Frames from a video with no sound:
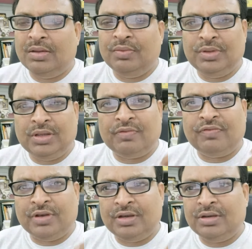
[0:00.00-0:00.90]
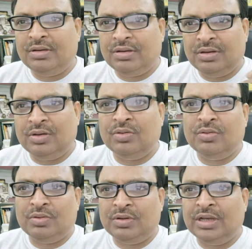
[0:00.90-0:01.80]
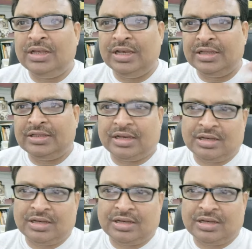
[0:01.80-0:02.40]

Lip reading: we often, neglect it.